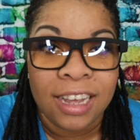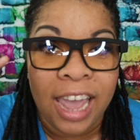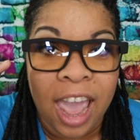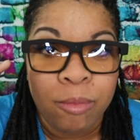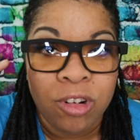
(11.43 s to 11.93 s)

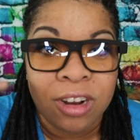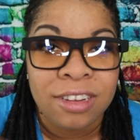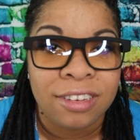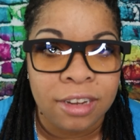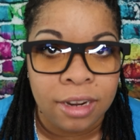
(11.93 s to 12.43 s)
camera
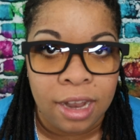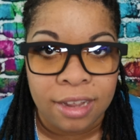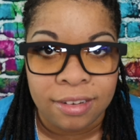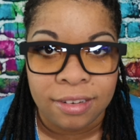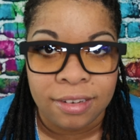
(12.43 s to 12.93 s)

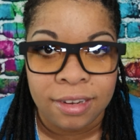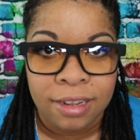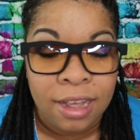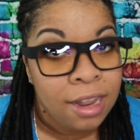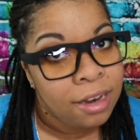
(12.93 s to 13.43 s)
sunglasses.
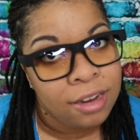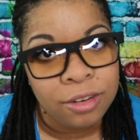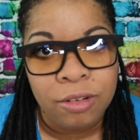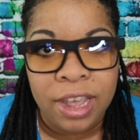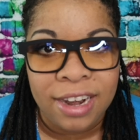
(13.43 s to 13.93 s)

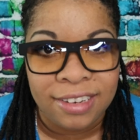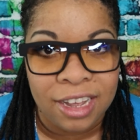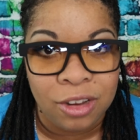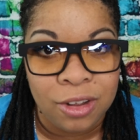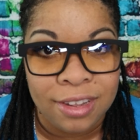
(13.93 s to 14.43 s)
Let's go ahead and
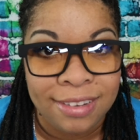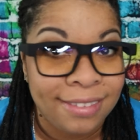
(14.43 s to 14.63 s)
take a look.